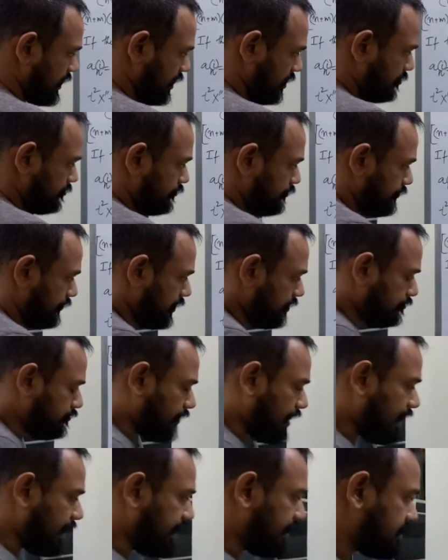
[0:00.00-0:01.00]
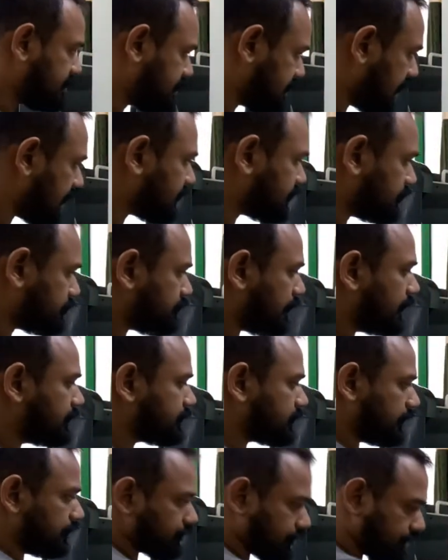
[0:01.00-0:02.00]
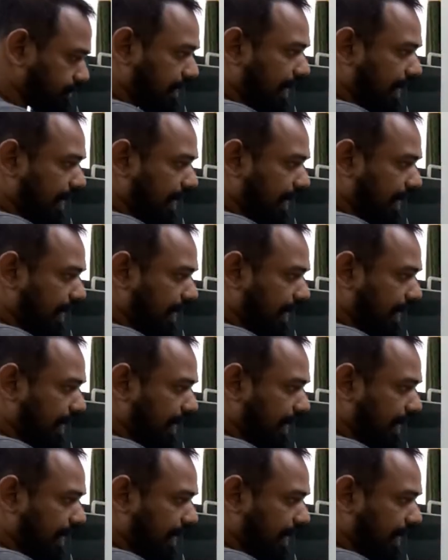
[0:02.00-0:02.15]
if I take the trial solution